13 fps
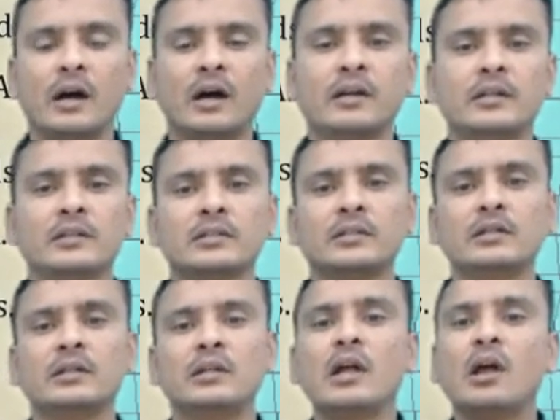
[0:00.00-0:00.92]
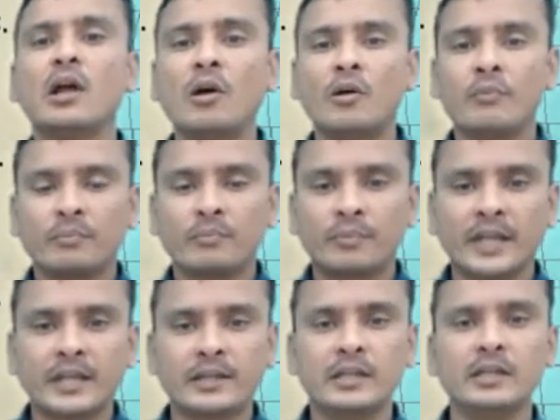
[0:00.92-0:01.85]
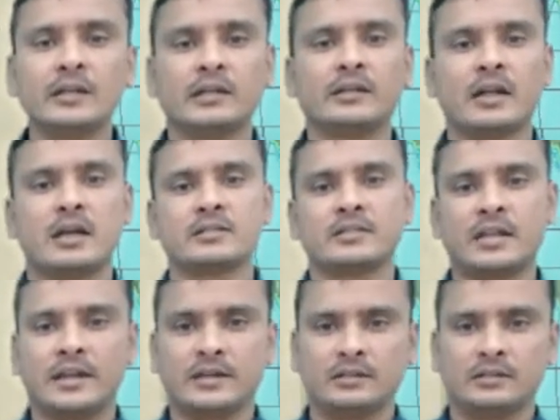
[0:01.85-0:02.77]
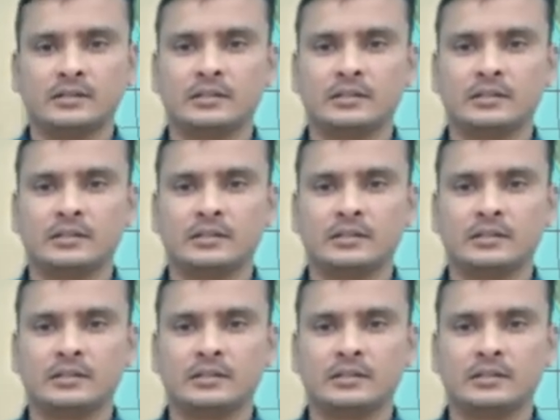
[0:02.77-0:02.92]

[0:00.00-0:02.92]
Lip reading: under the prairie grassland.